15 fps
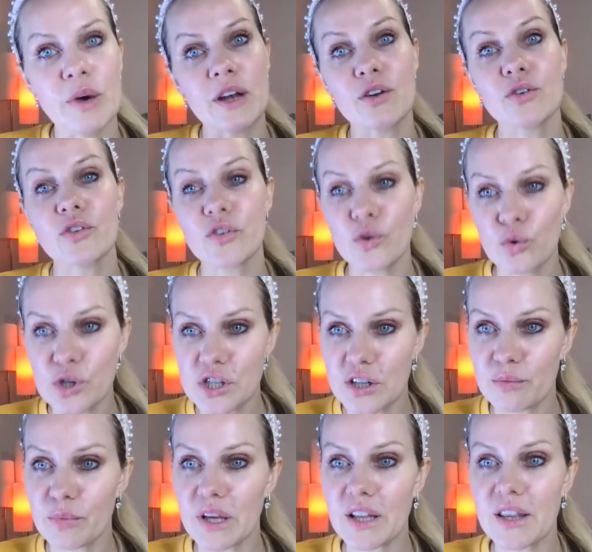and on social
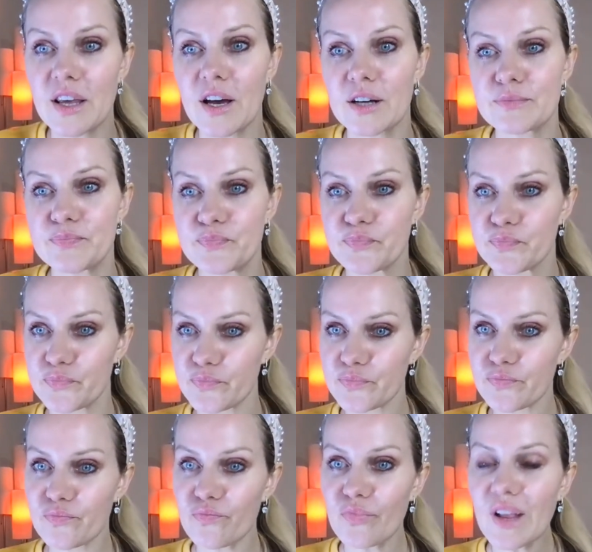media,
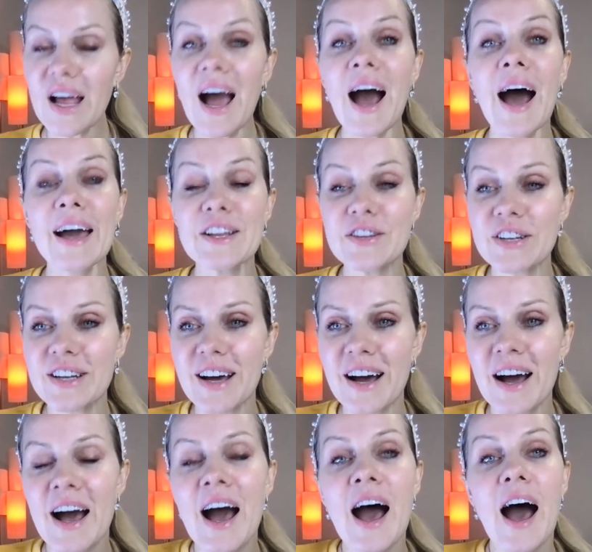hi
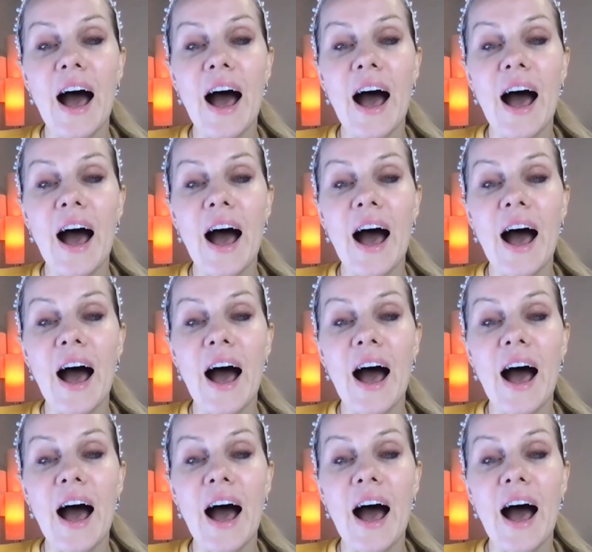Tina,